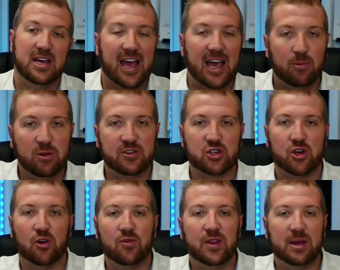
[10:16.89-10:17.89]
And we've
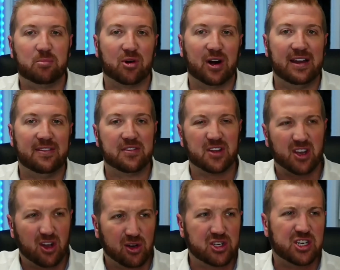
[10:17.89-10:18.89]
shown their brain that the
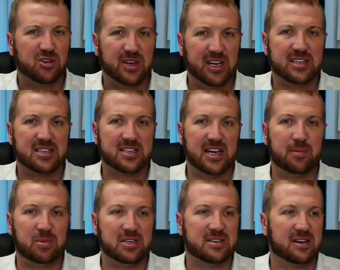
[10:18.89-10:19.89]
logical next step
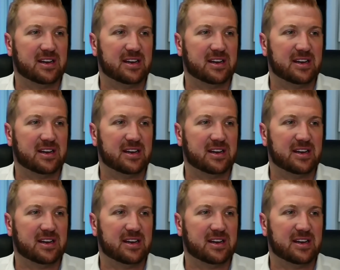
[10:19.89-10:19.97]
is that